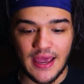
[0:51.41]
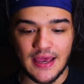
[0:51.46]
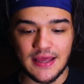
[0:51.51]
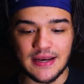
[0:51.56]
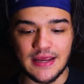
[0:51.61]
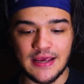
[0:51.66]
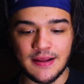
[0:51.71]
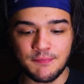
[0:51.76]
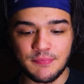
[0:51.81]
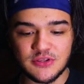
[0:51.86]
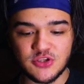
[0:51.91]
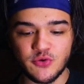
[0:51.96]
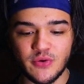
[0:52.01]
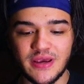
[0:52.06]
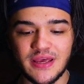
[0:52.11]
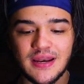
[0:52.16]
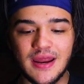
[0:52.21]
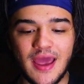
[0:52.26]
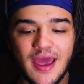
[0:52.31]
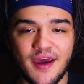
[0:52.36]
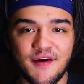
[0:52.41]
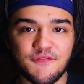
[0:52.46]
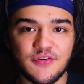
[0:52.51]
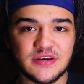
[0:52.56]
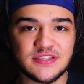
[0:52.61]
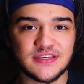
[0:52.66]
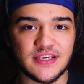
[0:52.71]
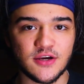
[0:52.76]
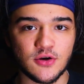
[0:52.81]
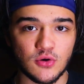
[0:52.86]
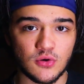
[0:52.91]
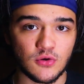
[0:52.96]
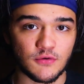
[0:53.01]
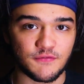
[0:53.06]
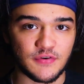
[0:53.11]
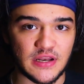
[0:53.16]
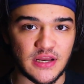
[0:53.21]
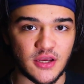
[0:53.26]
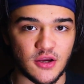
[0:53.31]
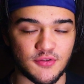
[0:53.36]
And in between every single
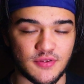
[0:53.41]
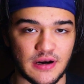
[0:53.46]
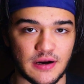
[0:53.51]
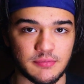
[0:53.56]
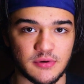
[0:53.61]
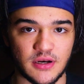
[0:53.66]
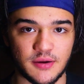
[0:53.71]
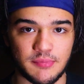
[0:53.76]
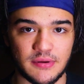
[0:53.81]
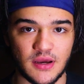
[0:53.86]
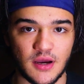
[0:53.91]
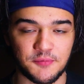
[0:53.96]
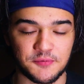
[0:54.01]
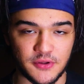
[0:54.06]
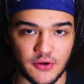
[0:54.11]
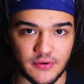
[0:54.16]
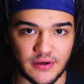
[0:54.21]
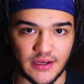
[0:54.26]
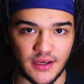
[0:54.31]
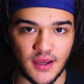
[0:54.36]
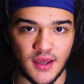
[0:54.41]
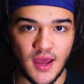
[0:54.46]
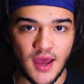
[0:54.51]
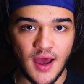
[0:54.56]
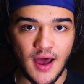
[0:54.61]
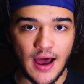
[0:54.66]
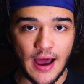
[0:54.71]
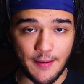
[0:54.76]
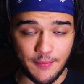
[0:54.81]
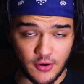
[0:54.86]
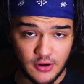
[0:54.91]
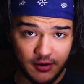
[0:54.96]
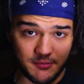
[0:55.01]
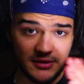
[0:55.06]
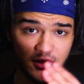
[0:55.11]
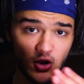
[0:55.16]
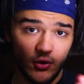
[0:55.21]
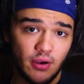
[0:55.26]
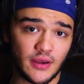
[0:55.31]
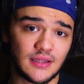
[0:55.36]
video that I'm gonna be uploading, I'm gonna
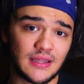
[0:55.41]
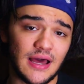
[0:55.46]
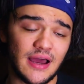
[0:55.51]
be going